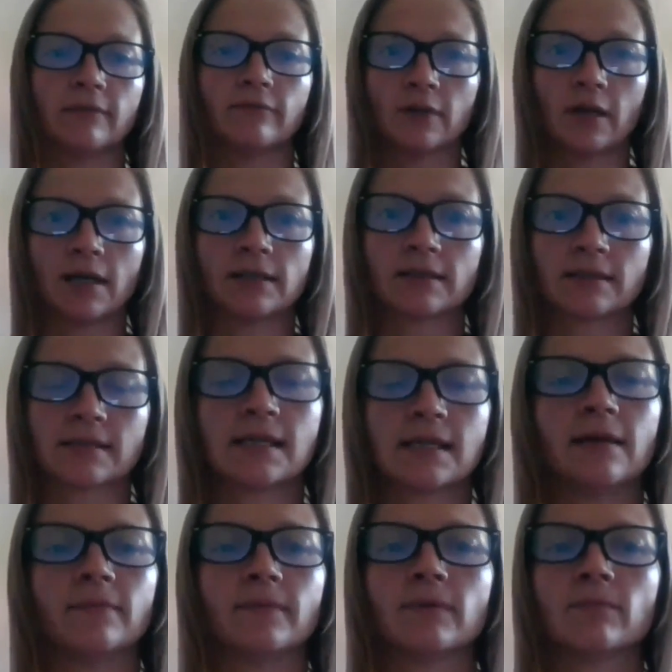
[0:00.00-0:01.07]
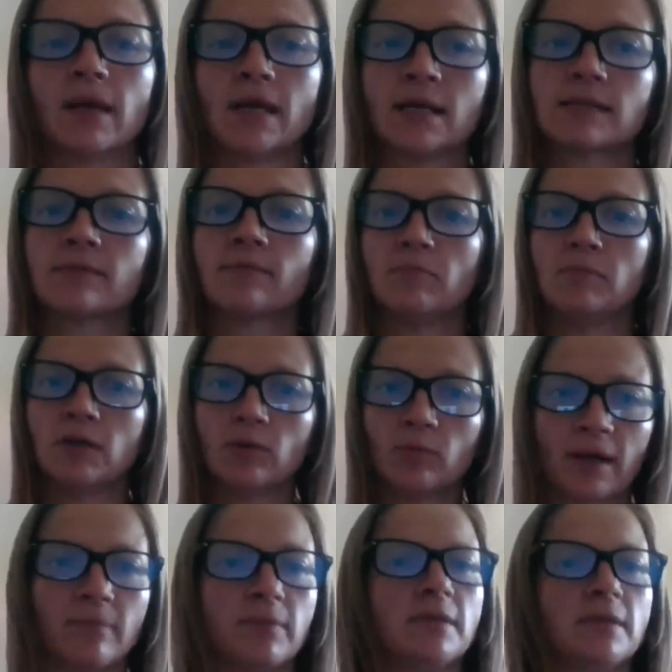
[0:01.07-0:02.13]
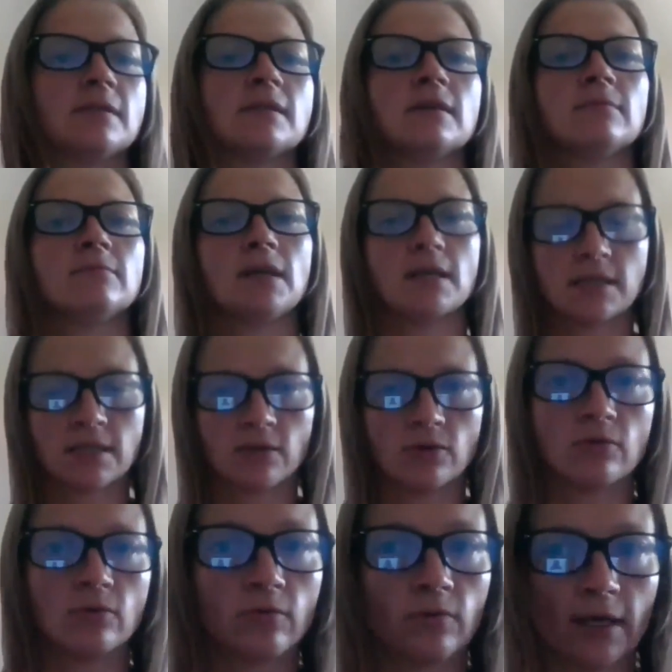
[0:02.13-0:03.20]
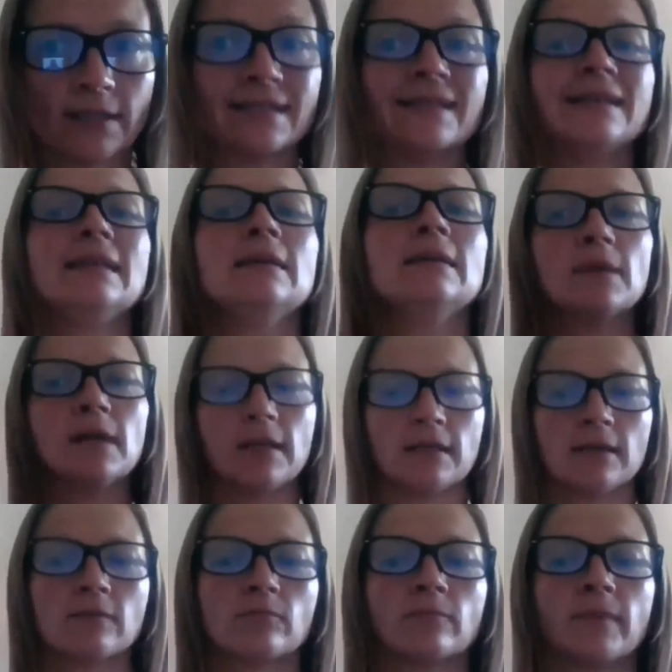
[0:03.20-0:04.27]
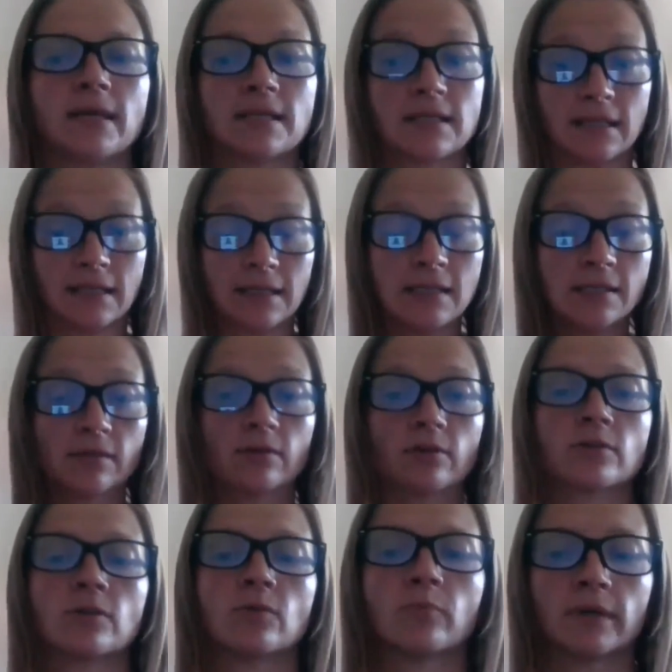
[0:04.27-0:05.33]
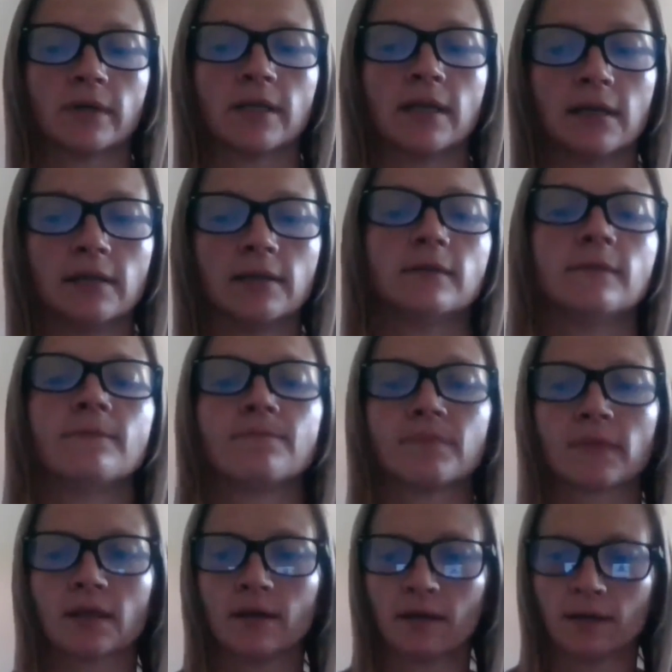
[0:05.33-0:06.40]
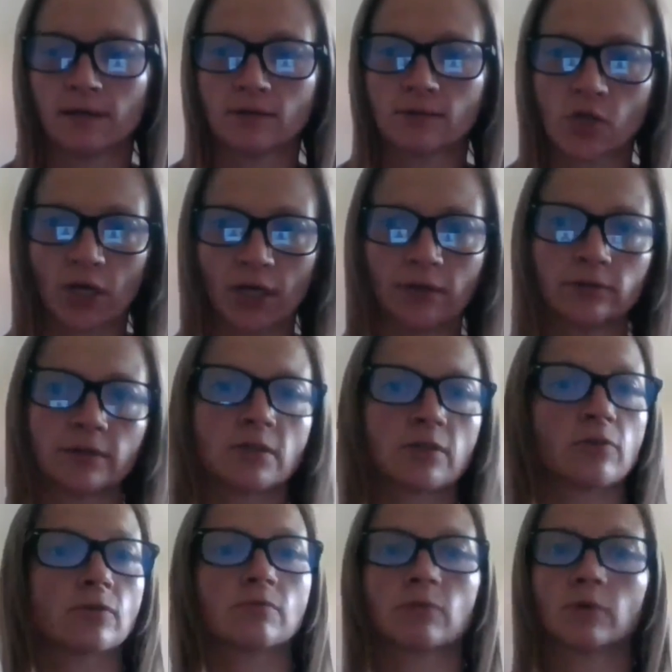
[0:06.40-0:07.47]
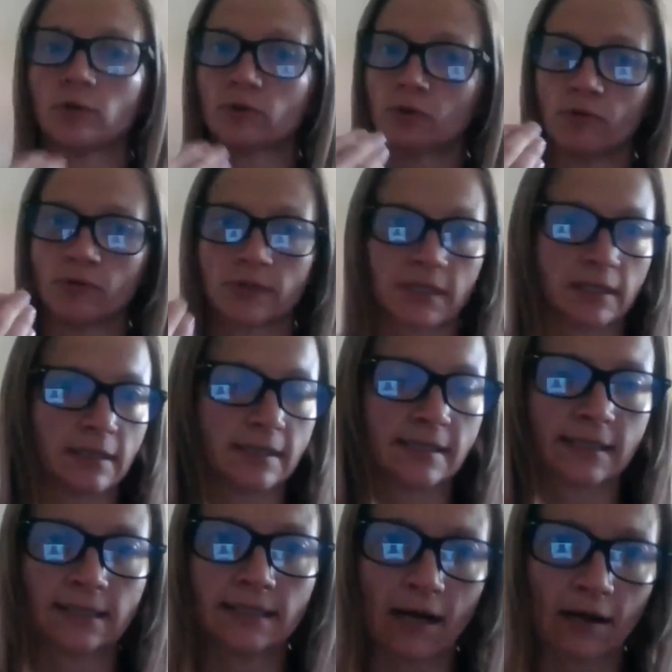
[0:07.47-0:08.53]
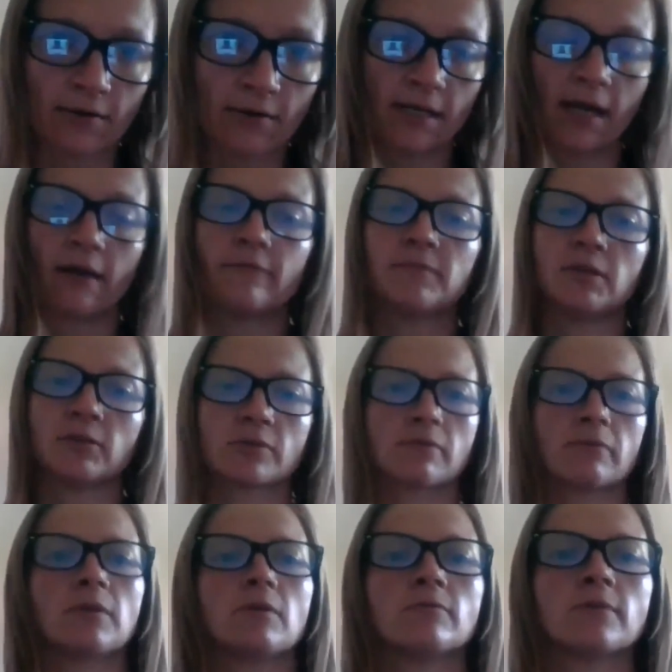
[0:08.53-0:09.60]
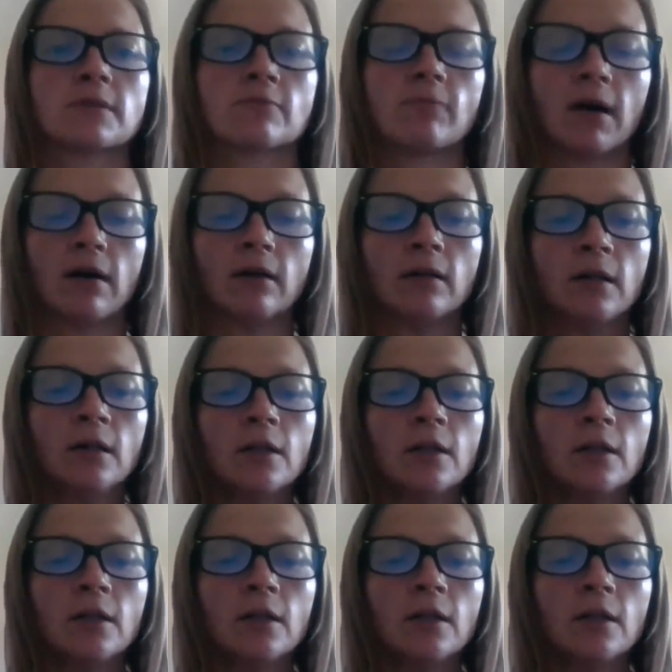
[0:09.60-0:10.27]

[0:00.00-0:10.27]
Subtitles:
If not the same. It makes meal prep easy. It makes you a team, and it makes it easier to bring in a child into this world who is going to sit down and have meals with you as well.